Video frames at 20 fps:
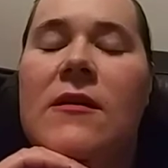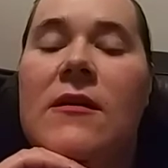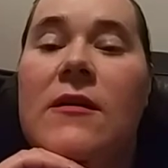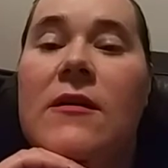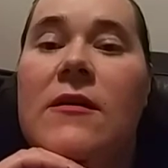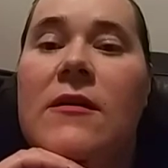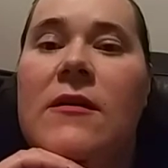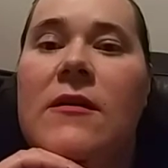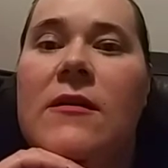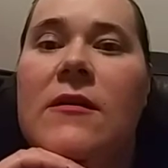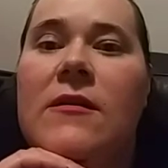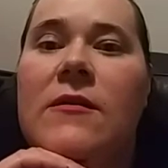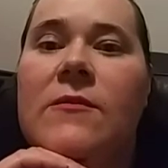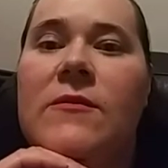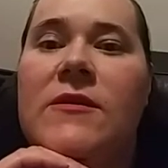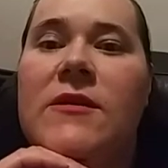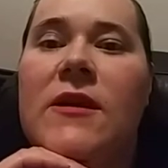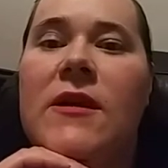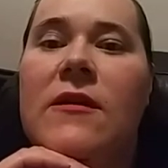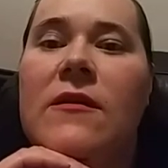I am
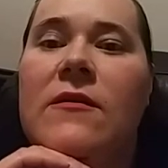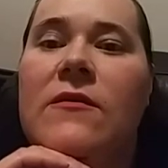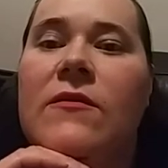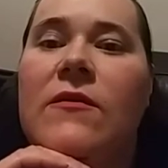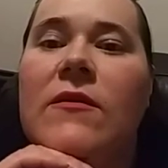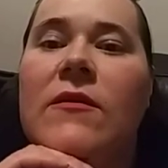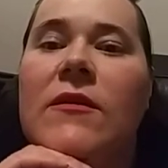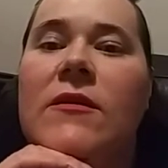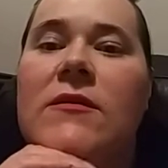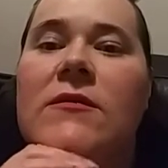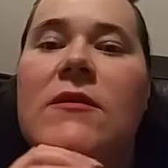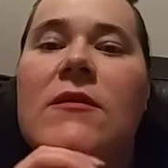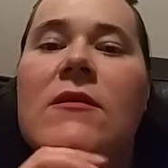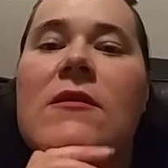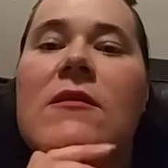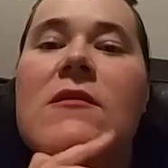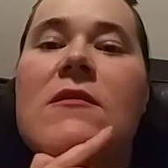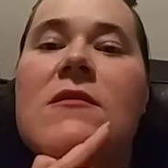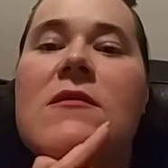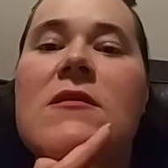scared for us
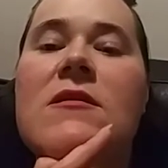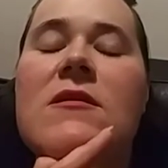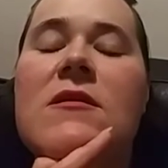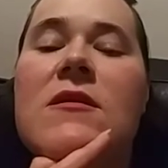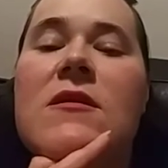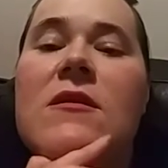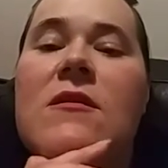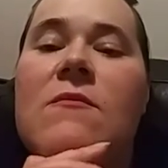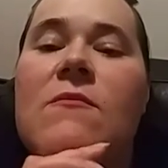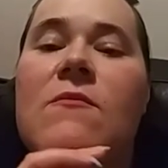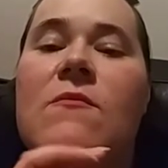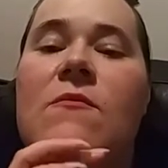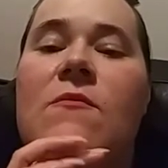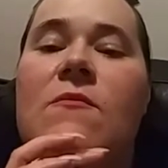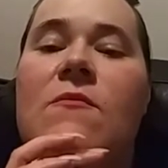all. I am.